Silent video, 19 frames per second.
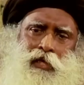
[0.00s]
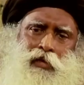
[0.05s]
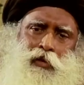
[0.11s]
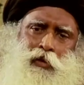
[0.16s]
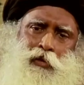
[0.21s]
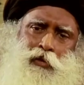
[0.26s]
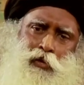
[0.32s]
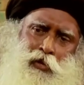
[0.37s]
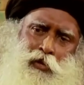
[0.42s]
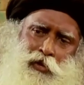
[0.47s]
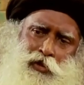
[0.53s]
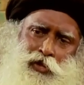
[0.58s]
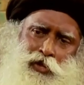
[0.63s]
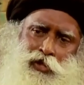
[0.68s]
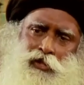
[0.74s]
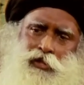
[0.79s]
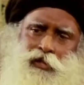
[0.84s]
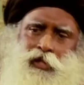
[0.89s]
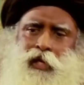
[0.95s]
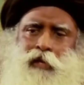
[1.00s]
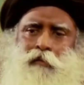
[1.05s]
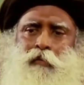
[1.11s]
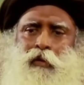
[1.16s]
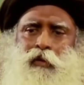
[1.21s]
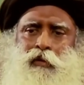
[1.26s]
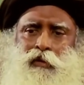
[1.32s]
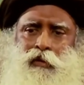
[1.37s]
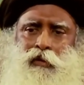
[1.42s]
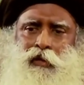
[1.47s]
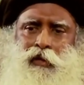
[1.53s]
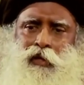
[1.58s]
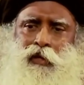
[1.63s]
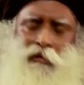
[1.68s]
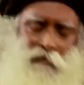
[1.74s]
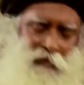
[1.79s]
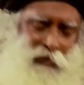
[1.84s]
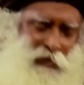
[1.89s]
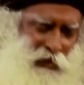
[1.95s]
they're not conscious they're mortal.
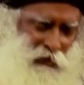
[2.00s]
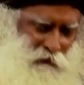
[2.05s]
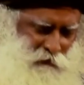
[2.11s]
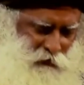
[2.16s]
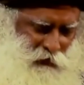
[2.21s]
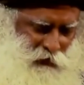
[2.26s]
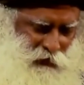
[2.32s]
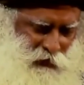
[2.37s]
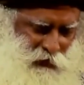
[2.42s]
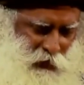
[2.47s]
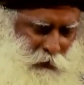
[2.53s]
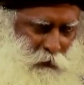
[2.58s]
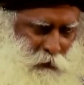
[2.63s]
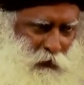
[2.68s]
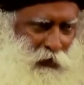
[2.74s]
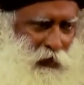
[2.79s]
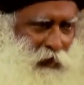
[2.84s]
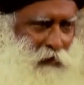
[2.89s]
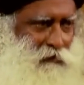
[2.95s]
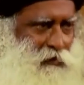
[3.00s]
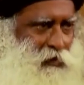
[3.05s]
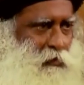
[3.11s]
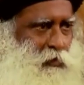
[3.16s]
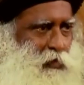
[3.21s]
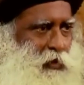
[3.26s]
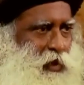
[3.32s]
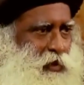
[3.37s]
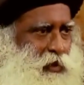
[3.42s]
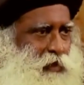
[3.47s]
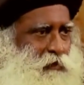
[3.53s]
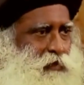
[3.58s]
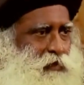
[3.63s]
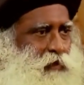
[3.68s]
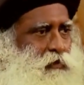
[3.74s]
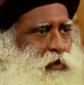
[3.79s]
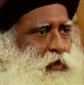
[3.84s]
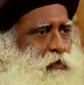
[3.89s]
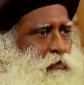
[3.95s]
With every step, with every breath, if
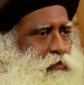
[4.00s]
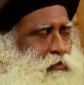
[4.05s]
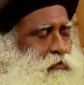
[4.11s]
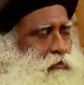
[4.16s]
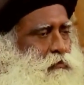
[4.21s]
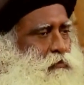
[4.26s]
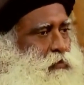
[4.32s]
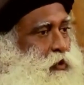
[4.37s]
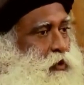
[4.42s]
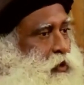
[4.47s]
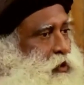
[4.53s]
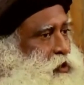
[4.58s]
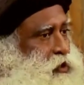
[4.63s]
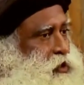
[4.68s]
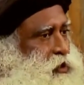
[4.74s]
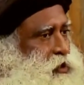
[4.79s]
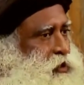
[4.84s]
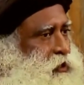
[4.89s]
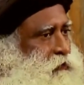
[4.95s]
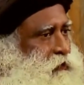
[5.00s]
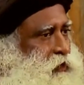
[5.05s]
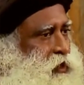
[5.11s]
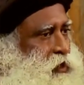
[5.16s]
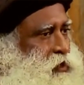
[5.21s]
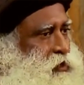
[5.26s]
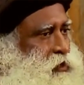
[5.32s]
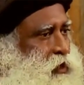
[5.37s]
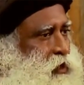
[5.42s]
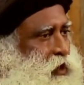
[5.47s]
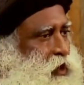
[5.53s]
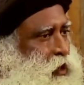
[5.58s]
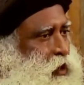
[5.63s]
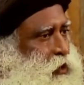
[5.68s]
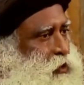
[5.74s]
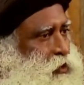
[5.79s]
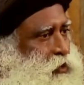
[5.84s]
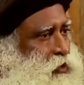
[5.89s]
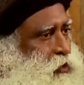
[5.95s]
they were conscious of this,
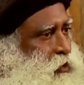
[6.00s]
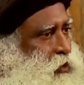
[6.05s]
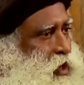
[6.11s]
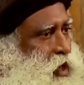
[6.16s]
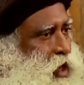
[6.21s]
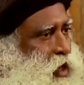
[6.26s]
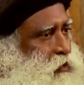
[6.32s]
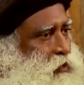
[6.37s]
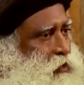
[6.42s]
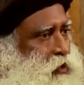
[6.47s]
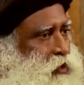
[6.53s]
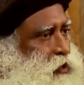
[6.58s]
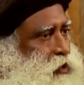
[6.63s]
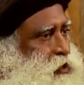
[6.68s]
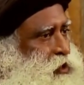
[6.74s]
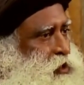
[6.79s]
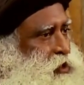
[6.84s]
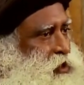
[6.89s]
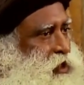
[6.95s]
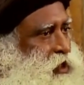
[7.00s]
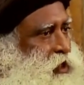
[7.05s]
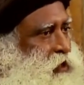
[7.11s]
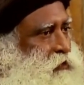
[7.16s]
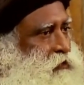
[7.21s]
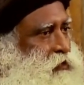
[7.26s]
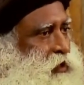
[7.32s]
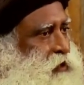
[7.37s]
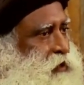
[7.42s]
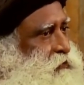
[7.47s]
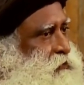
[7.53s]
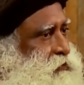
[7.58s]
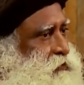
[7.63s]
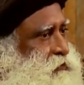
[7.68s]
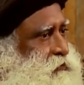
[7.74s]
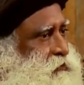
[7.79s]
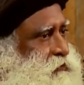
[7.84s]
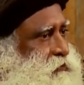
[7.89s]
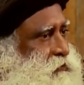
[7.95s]
you know how consciously they would live?
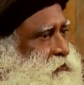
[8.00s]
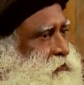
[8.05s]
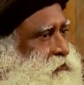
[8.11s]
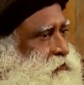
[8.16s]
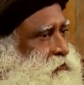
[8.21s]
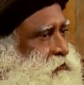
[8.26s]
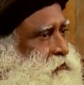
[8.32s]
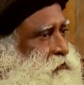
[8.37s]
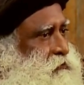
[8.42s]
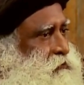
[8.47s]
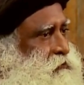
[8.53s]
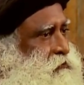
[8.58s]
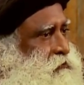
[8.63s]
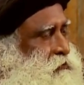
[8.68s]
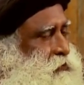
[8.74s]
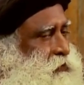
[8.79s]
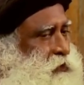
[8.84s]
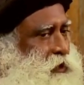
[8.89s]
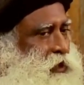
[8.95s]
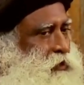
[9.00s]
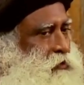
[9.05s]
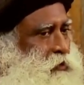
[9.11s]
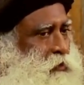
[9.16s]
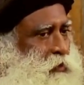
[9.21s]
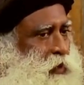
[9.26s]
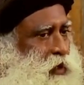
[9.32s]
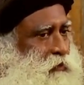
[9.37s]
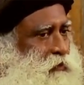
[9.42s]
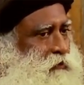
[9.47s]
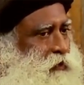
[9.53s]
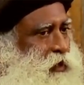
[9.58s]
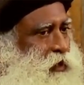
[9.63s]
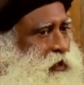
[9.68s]
They would become